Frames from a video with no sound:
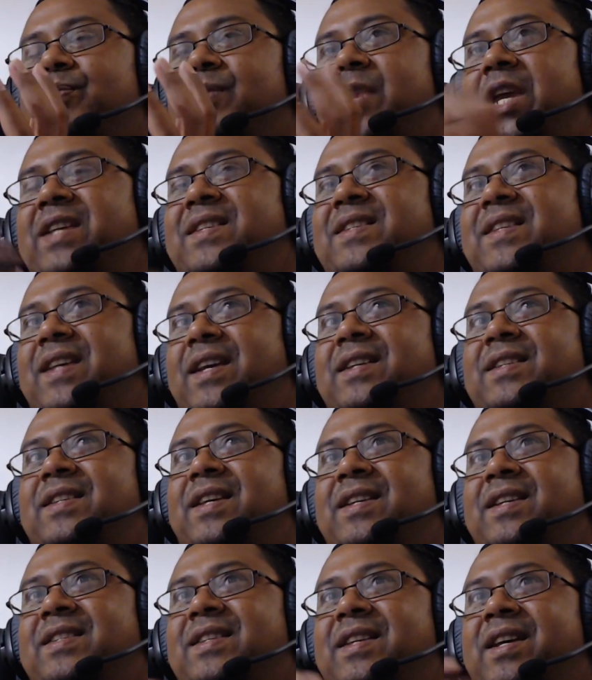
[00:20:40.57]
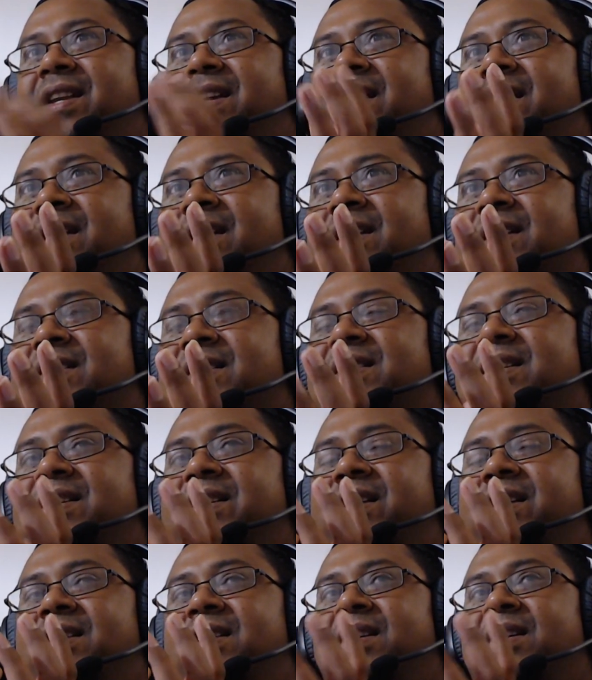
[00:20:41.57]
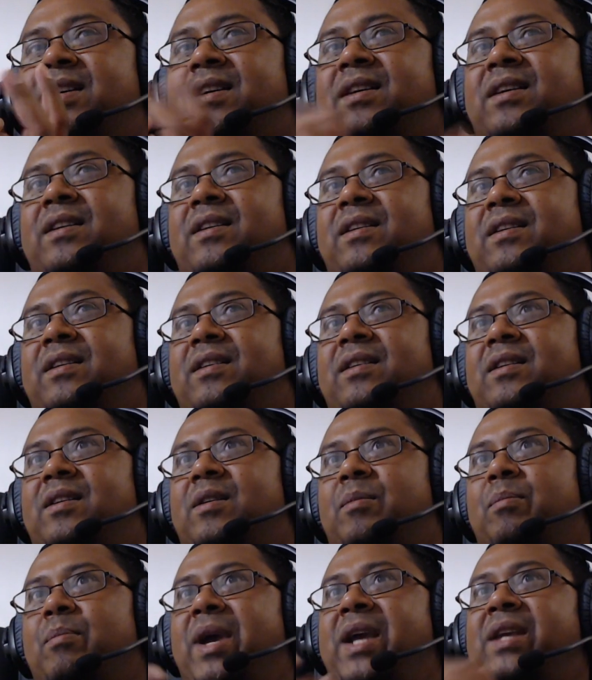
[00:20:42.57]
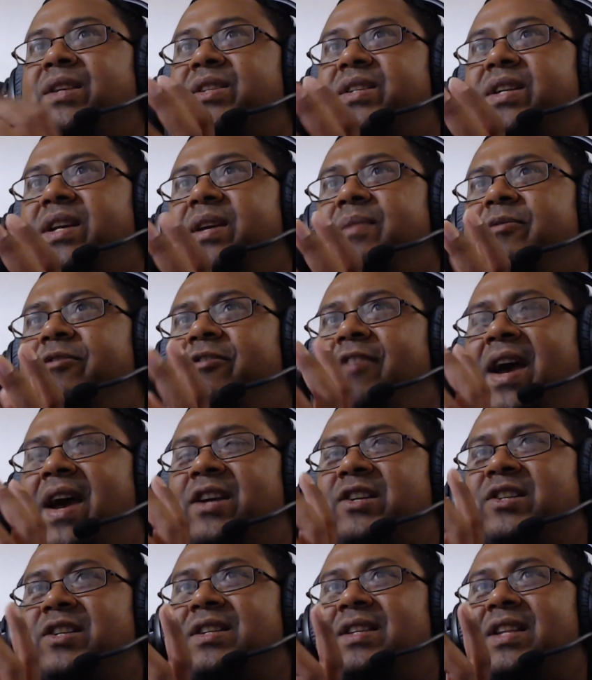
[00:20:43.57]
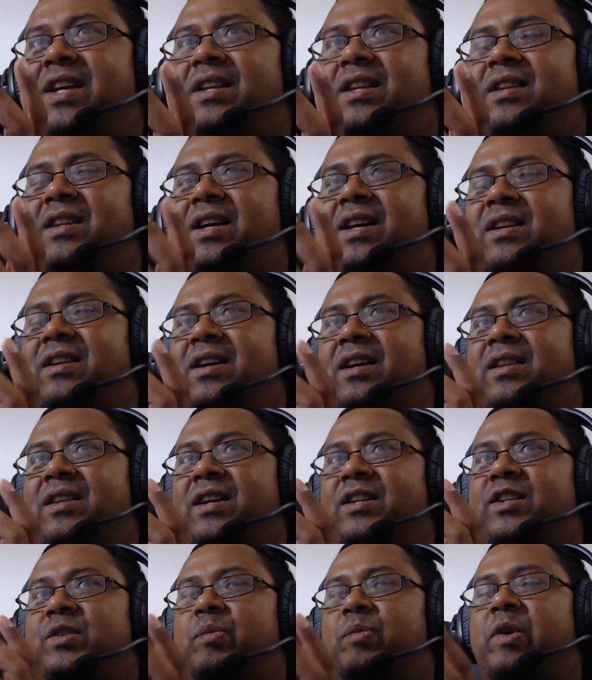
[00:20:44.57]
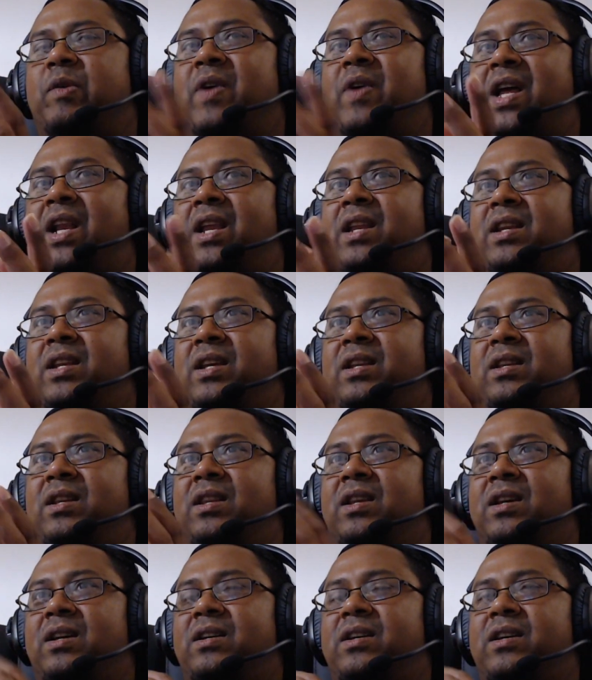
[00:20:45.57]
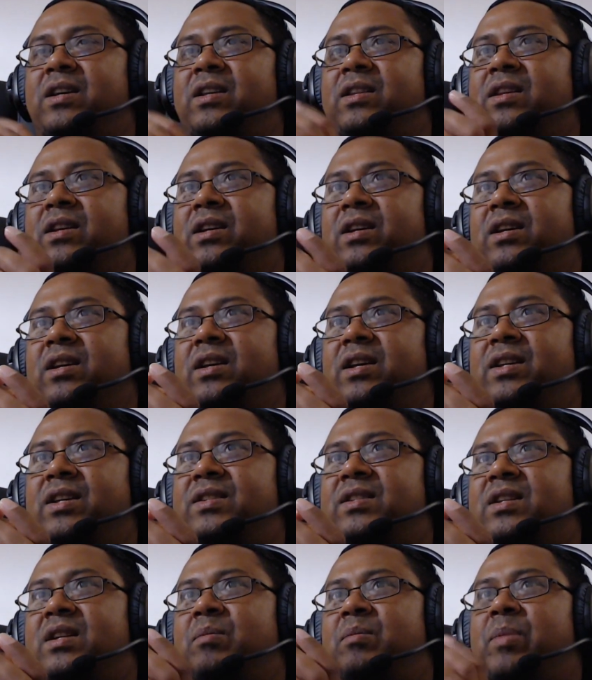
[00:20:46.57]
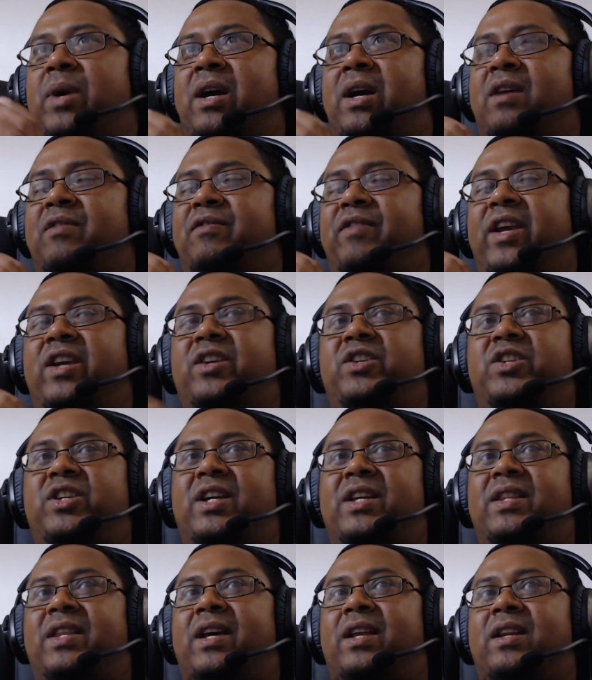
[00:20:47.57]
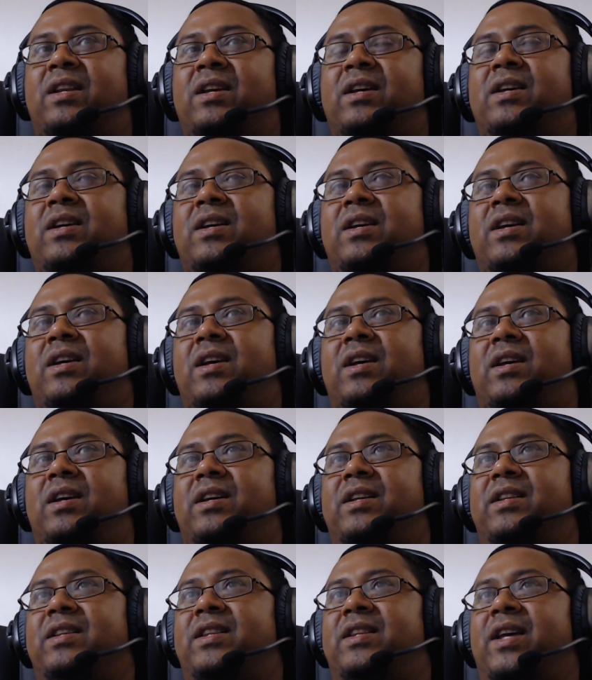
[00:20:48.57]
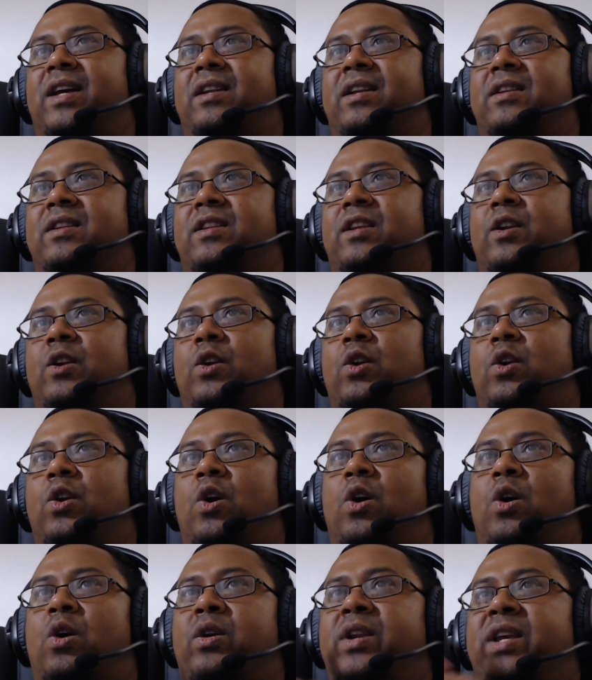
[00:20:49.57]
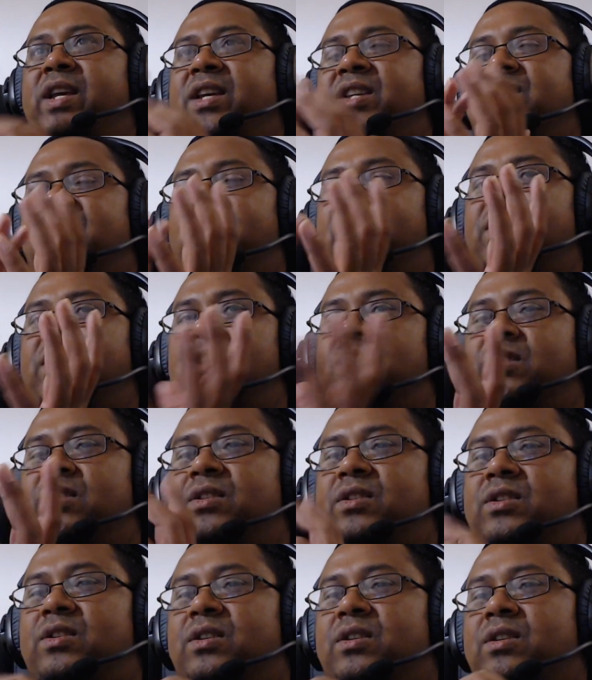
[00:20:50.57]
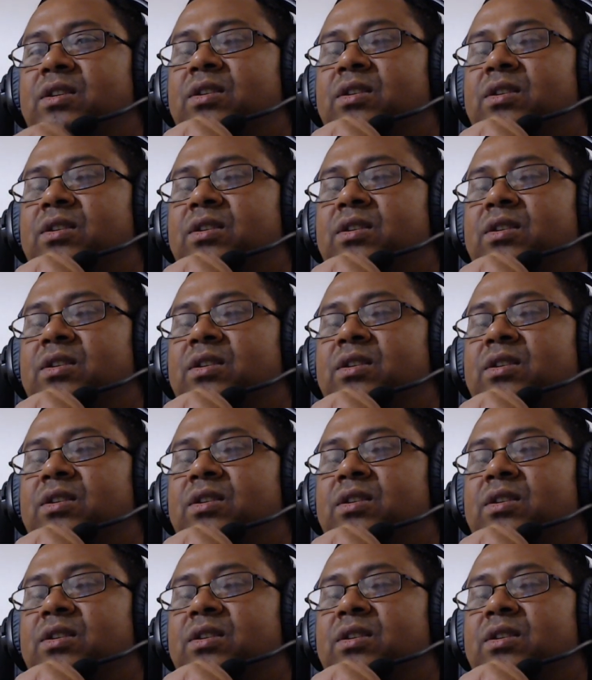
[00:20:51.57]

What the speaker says: is there a certain mainstream fashion that's prevalent in the eastern part of Asia that the non-East Asians